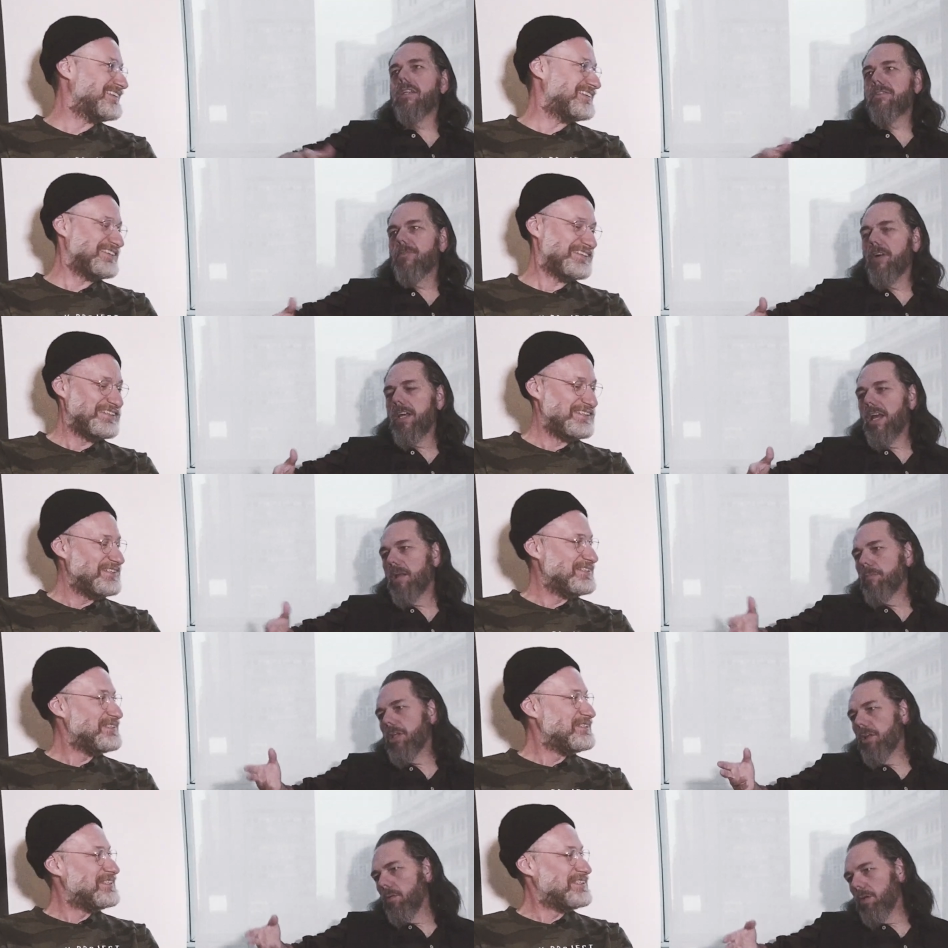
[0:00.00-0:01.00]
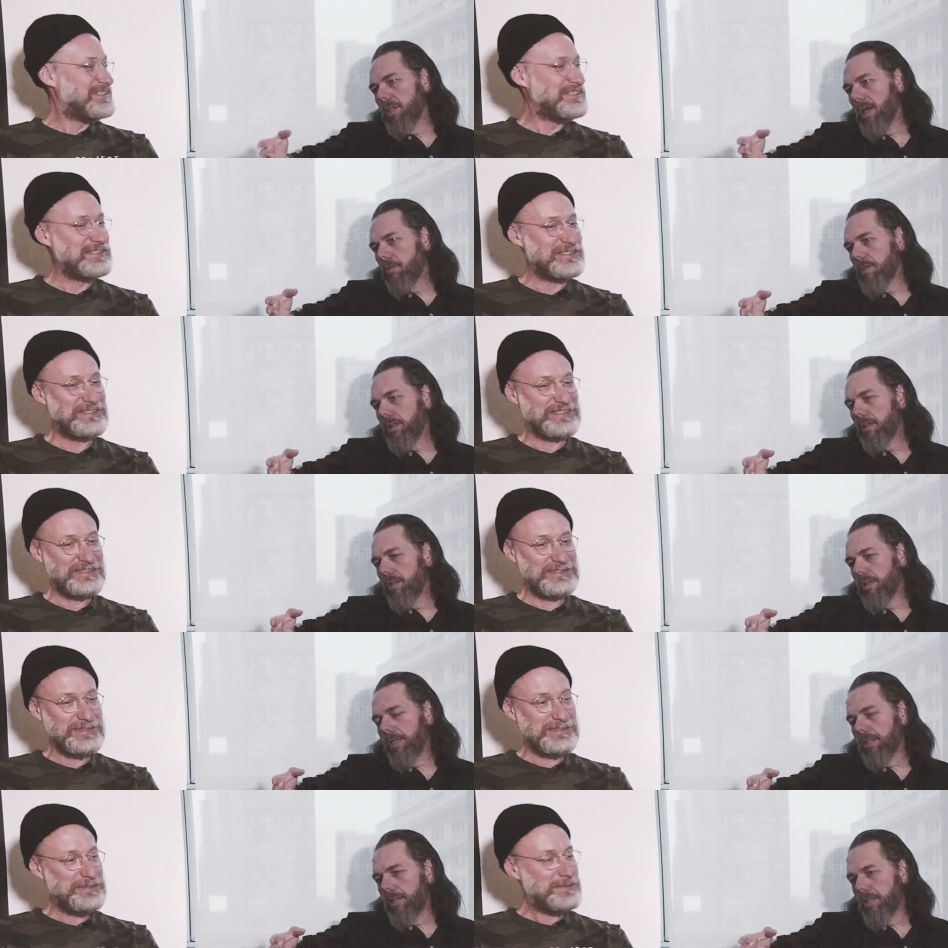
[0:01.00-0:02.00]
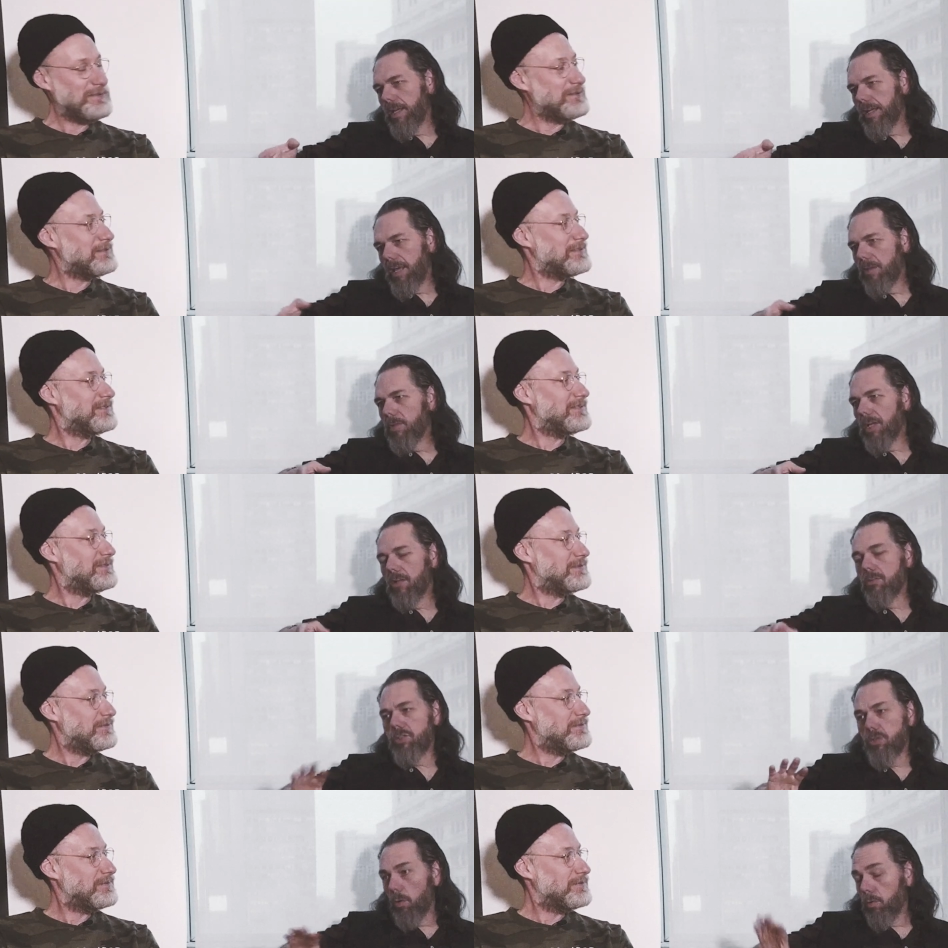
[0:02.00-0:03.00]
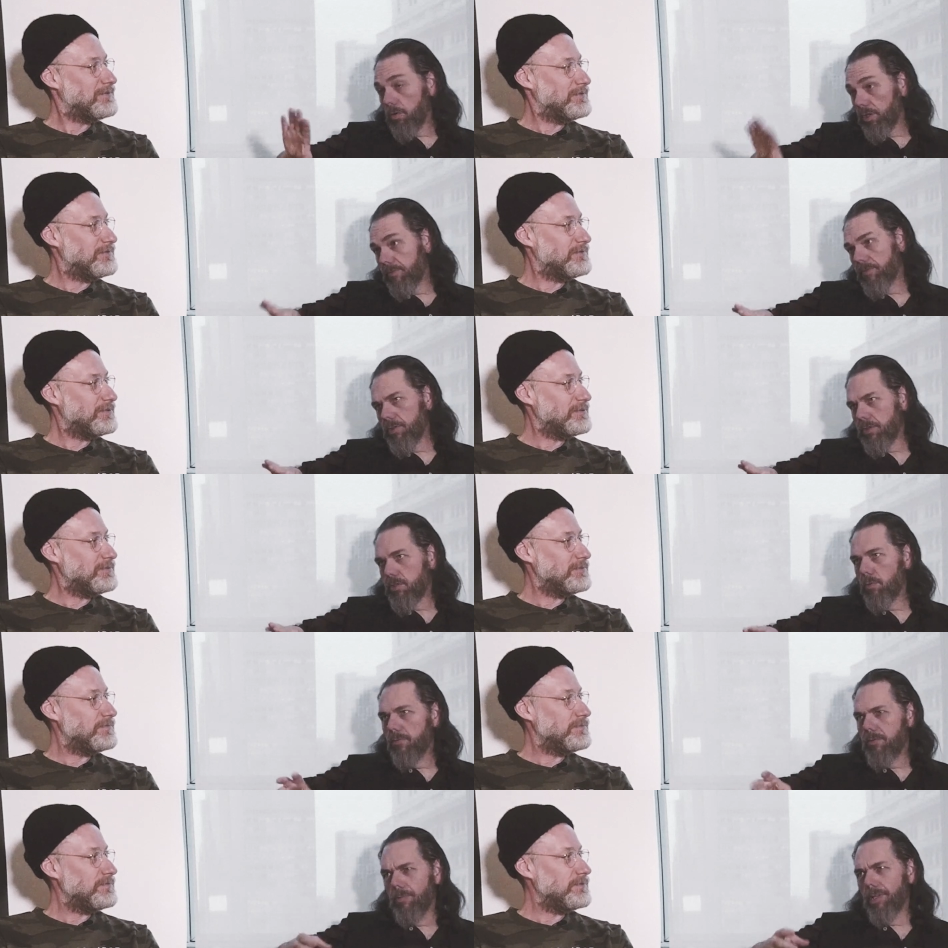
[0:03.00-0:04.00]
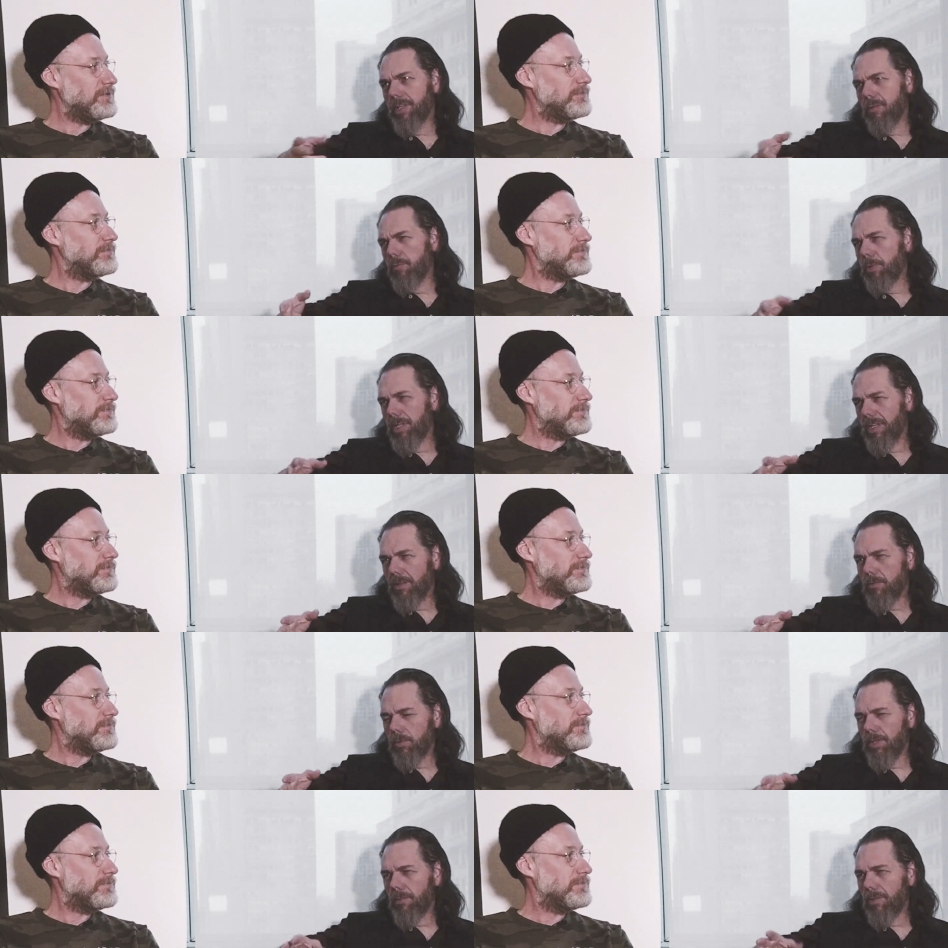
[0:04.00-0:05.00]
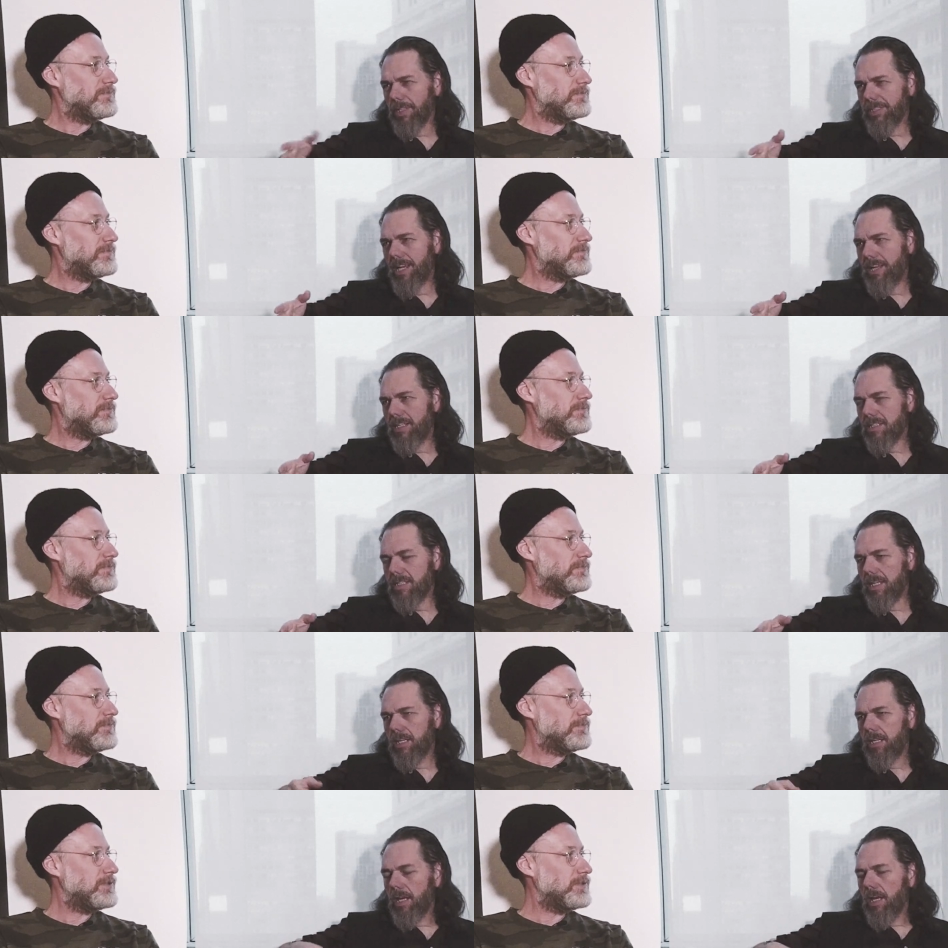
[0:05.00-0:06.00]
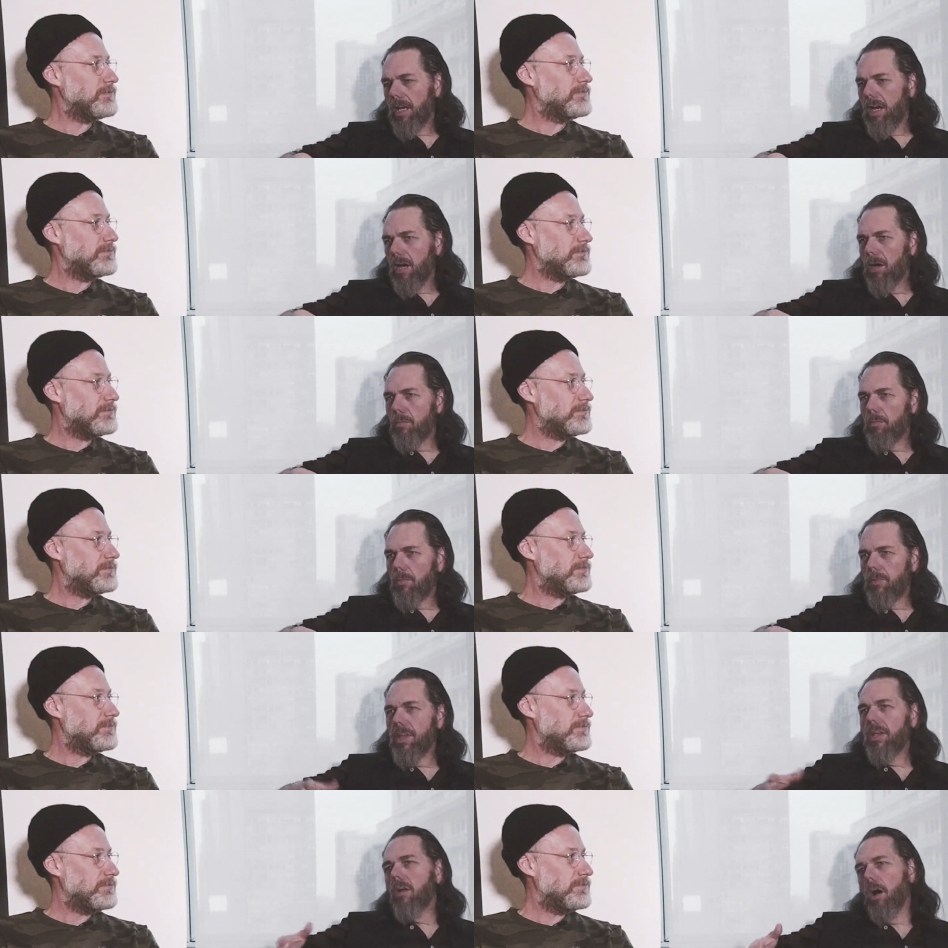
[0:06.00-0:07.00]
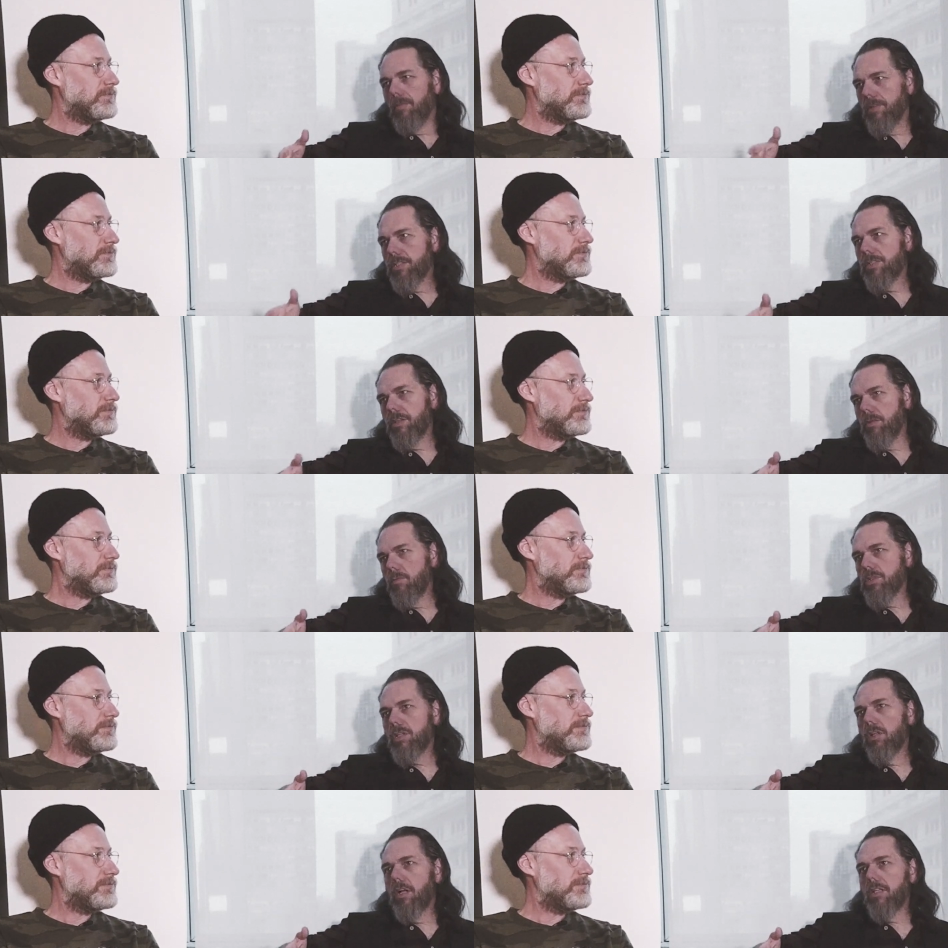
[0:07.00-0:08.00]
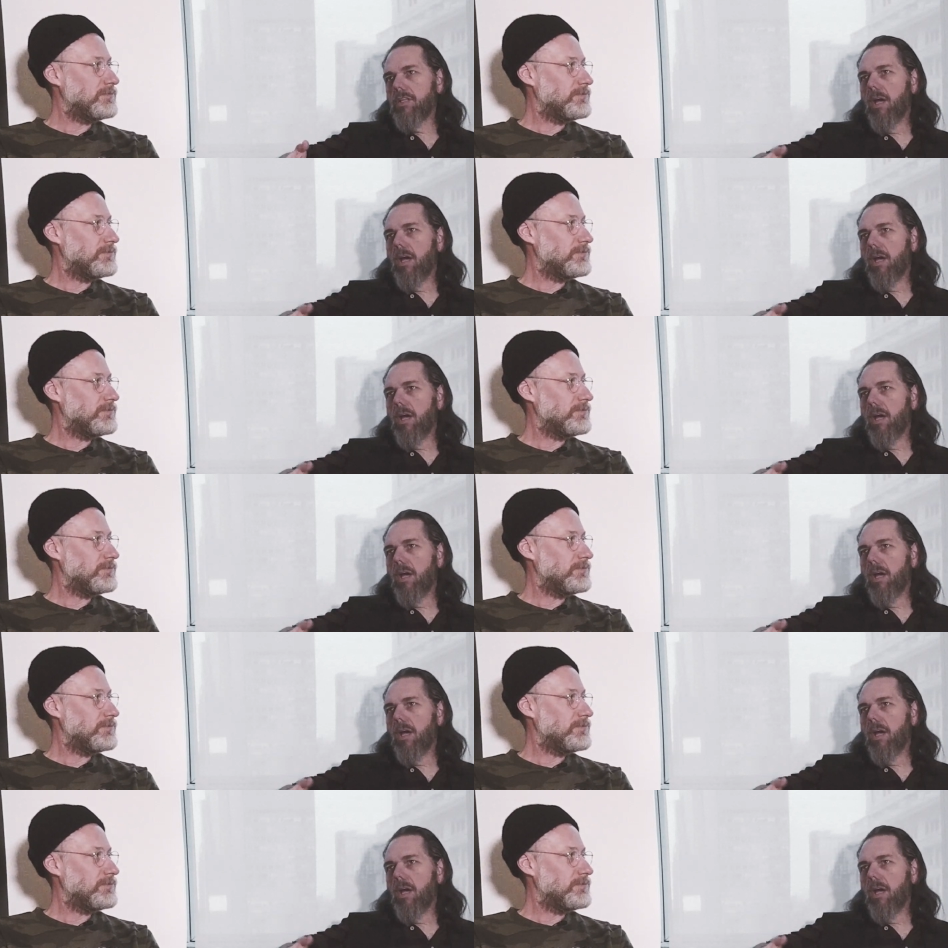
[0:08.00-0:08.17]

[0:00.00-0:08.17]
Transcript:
Speaker 1: it's funny, and I mean, knowing now that like it, it, came together so early for the two of them, like they were playing together when they were like ten, he said. Yeah. Um, then obviously there wasn't a lot of